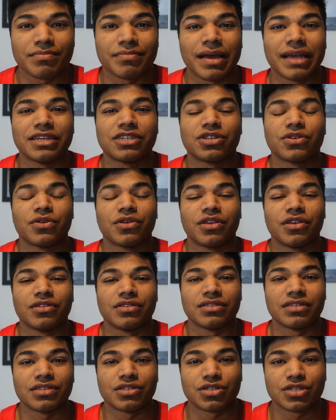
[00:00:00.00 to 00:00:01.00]
make sure
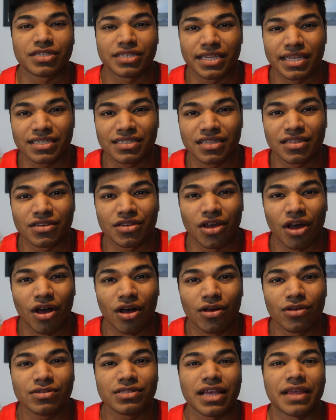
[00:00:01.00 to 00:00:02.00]
you stick to the
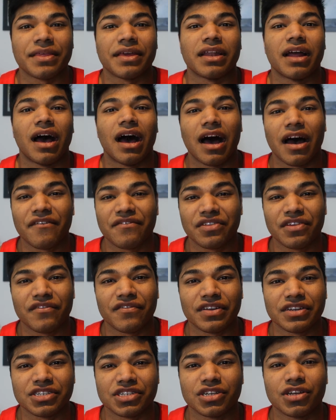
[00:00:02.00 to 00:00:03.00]
goals, and then after you
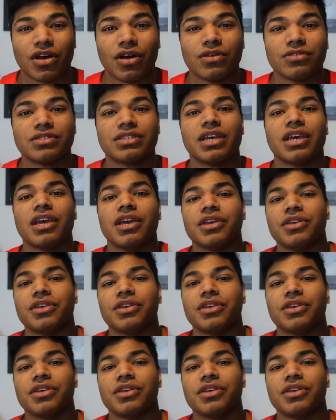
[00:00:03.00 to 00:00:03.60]
finish your goals,